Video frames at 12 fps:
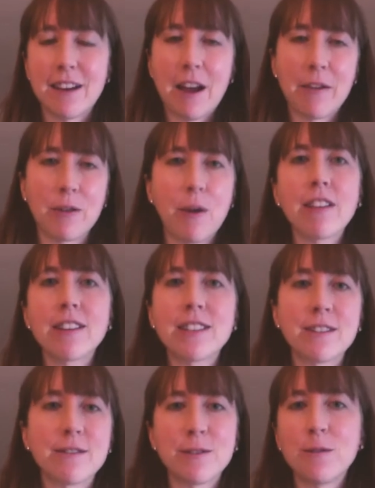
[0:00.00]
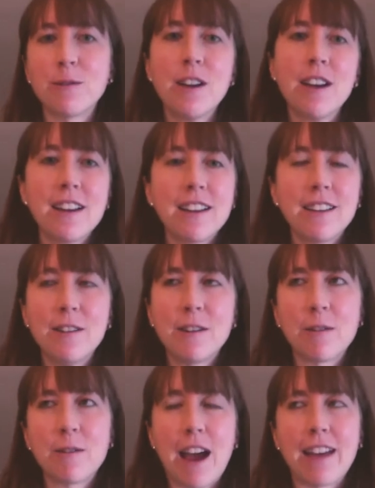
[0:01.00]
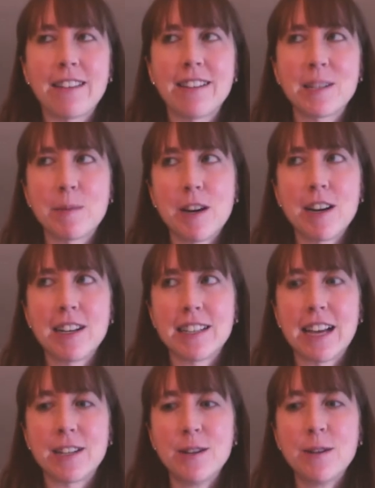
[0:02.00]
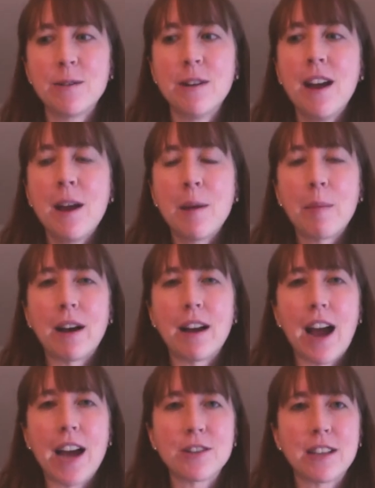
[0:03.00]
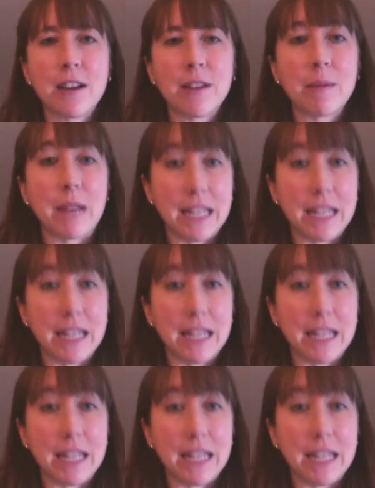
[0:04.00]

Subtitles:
a relative who, had experienced that too. But I just tell them that's